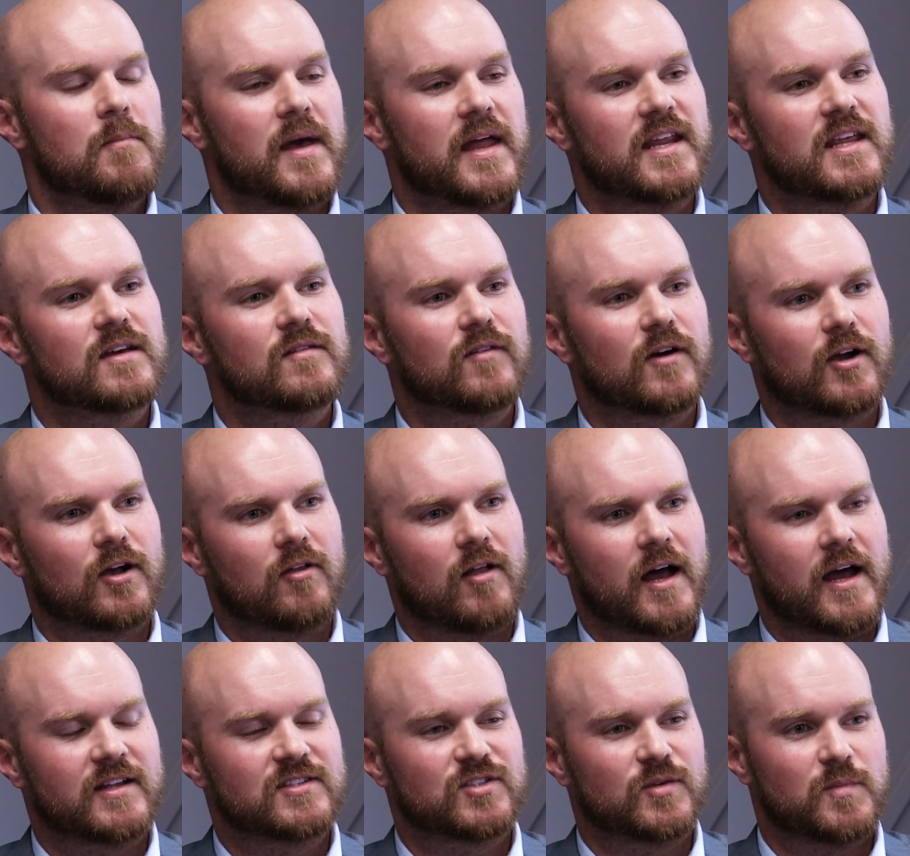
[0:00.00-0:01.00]
Many of our
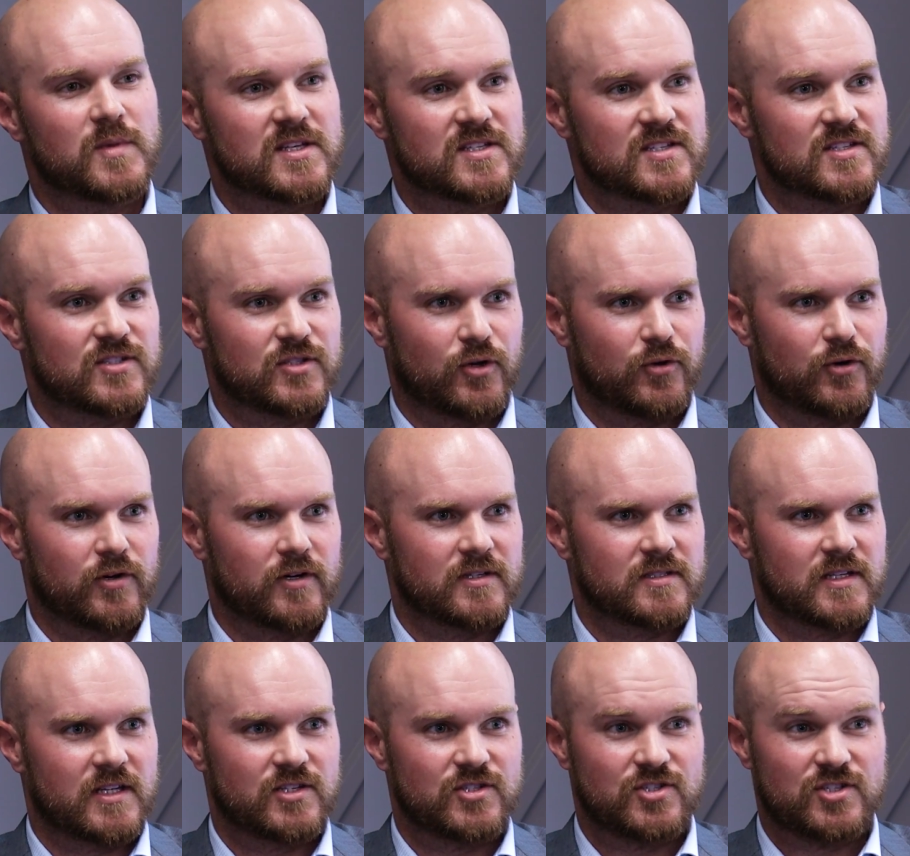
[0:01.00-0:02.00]
clients are business
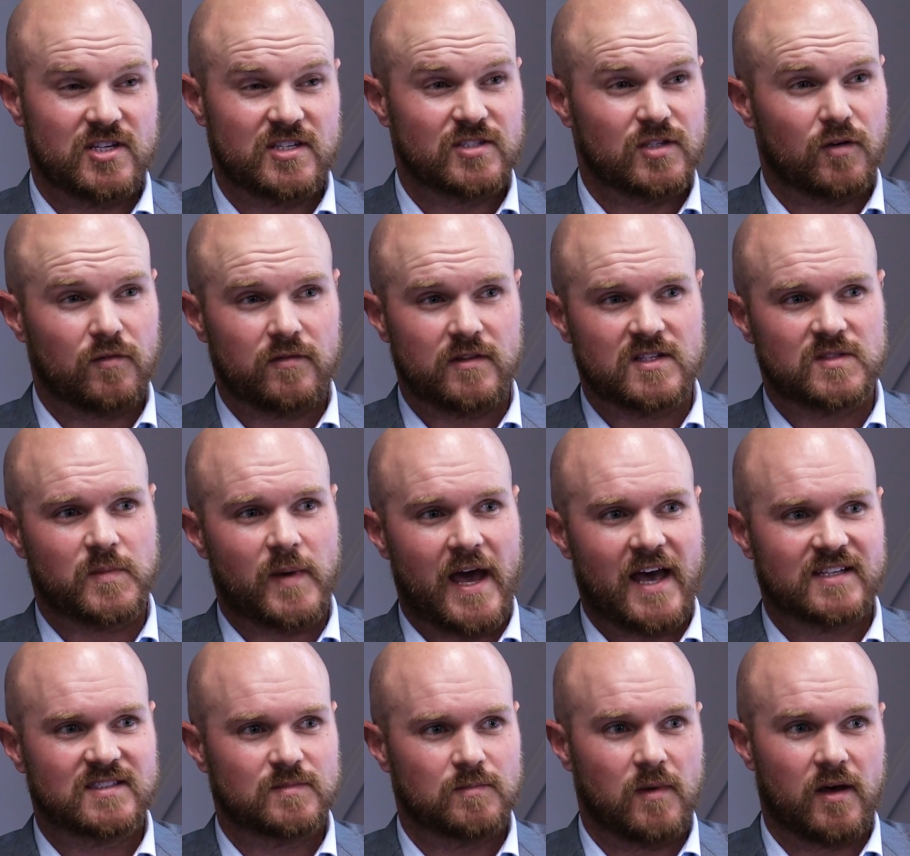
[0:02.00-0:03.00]
owners, and just over this
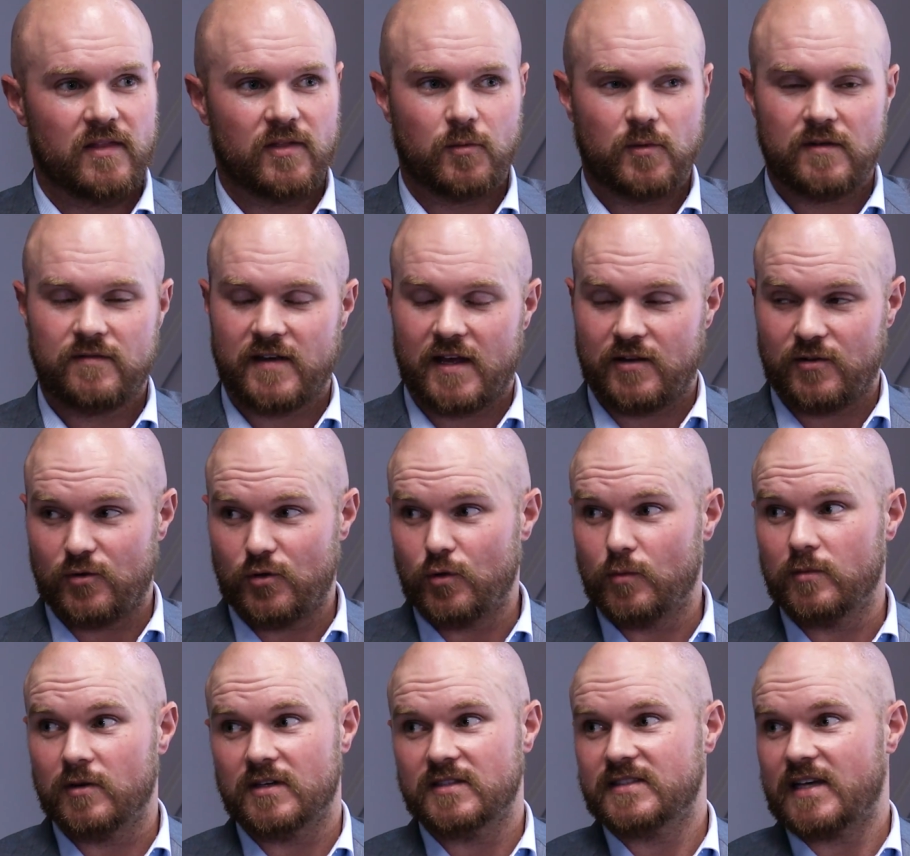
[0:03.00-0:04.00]
past month, we've had
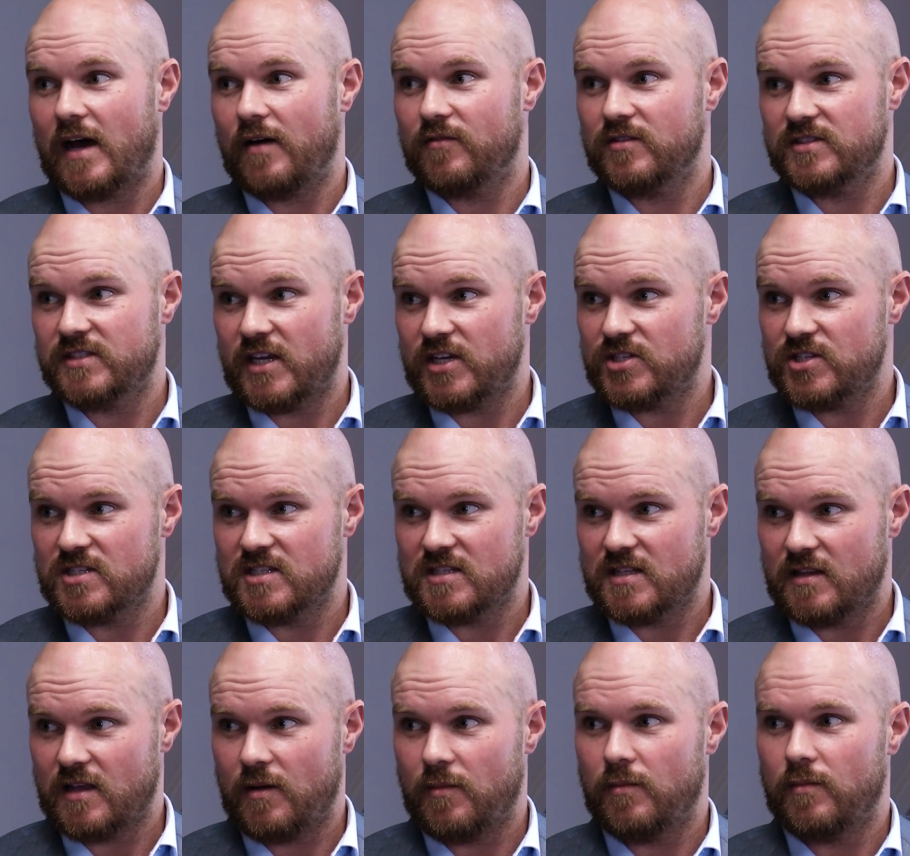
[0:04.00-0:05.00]
numerous conversations
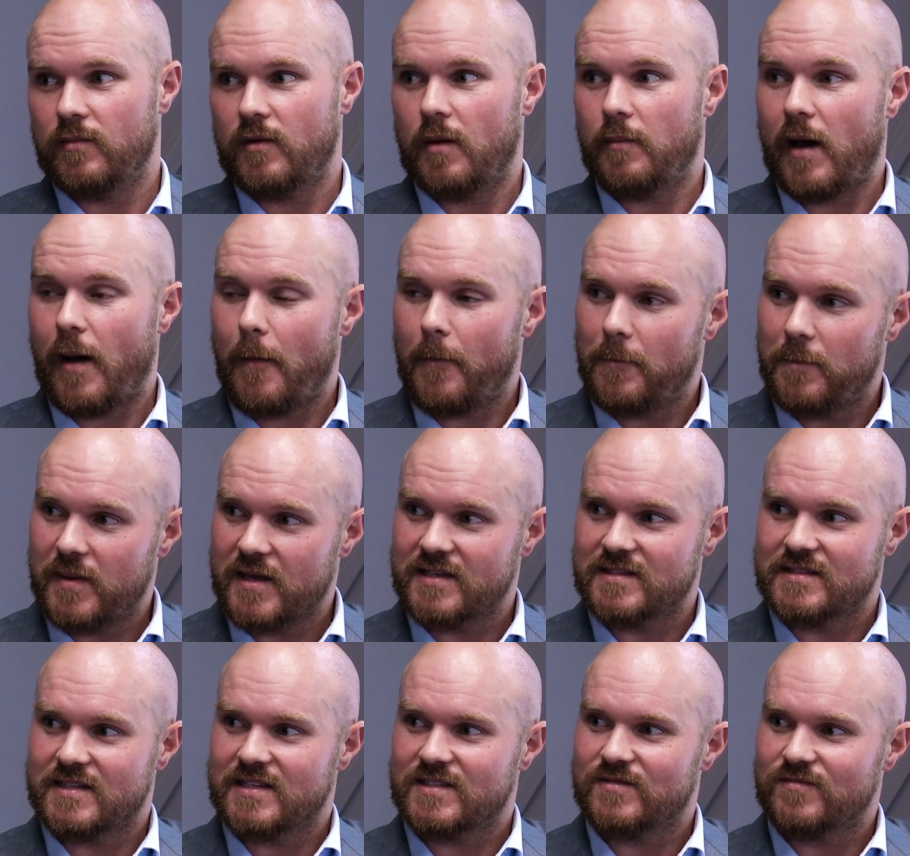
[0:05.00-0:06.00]
with them about
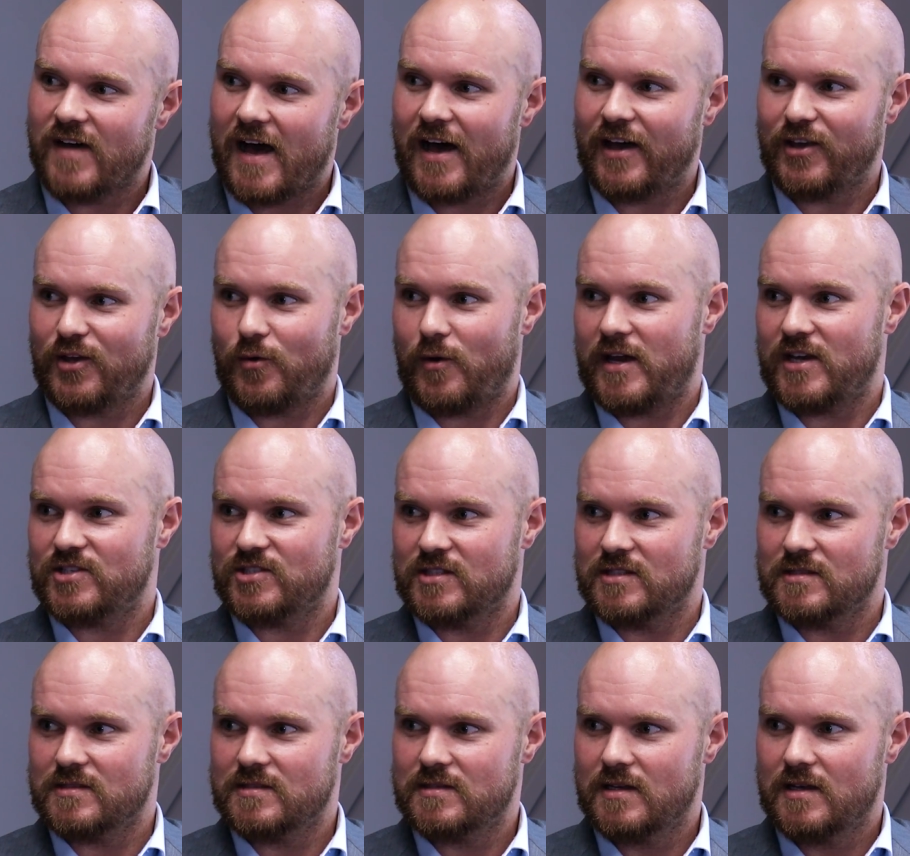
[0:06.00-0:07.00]
business
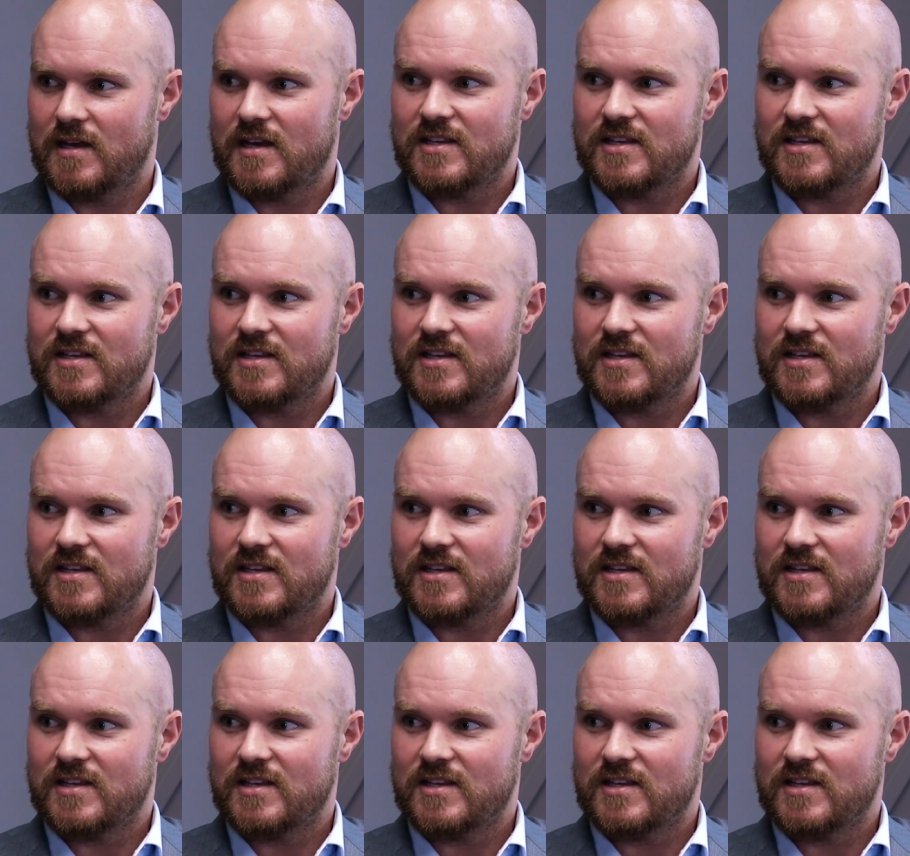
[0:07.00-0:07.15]
valuations.